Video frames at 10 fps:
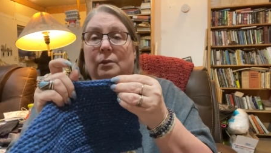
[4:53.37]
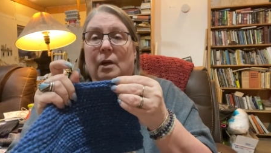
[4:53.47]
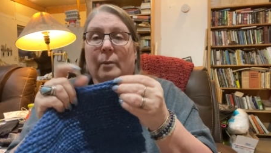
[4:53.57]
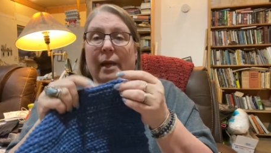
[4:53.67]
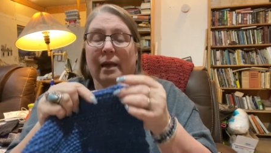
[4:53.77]

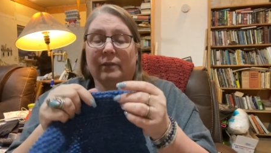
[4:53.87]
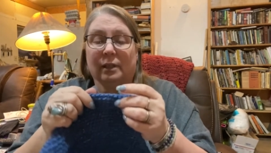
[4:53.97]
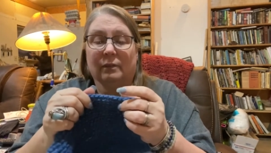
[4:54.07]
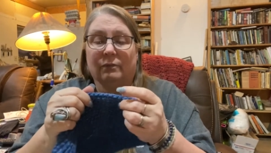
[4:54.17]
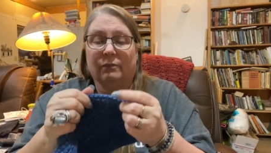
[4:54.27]
I'm having
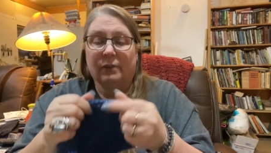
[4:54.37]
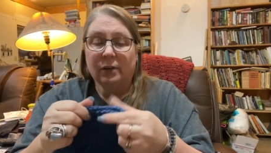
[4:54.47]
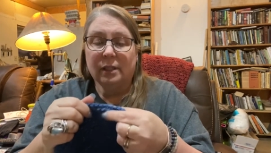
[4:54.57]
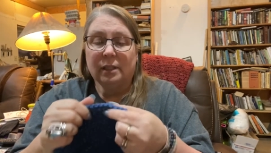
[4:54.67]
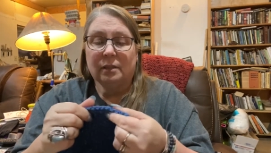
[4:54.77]
a
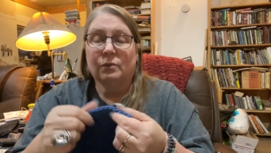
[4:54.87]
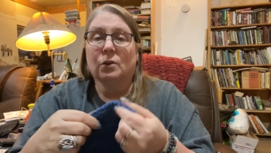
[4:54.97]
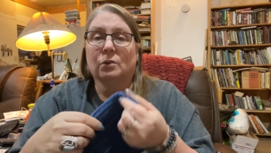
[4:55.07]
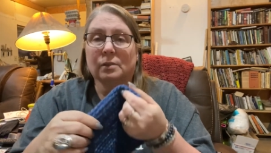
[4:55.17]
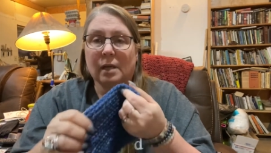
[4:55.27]
very
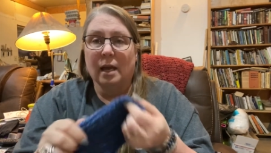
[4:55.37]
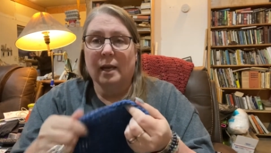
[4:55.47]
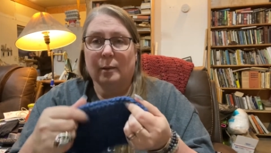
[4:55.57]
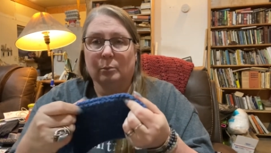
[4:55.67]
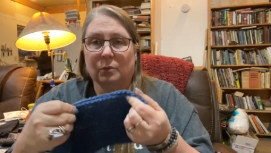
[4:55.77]
difficult
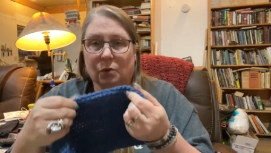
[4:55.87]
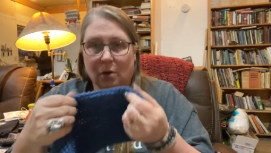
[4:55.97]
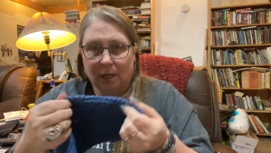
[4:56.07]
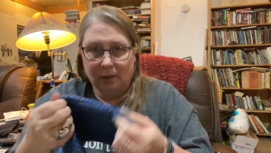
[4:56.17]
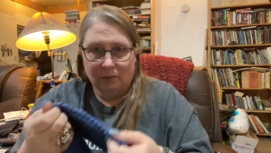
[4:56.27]
time
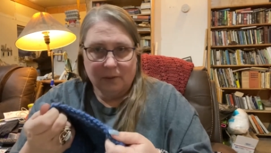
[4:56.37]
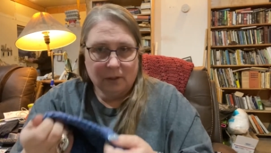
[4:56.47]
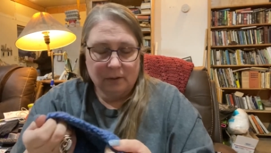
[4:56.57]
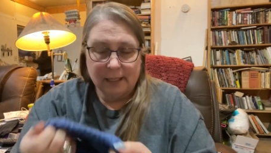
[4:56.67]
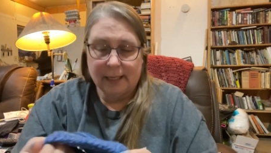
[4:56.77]
trying to
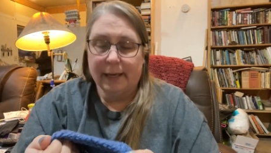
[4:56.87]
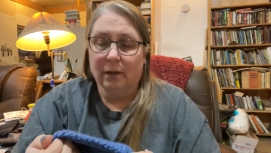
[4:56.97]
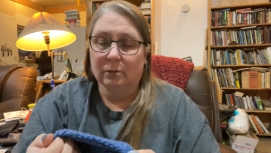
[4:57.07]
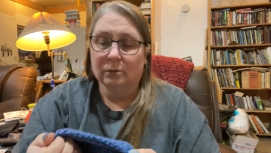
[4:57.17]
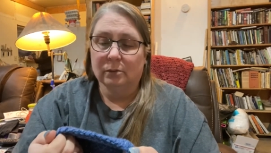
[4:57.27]
figure that out.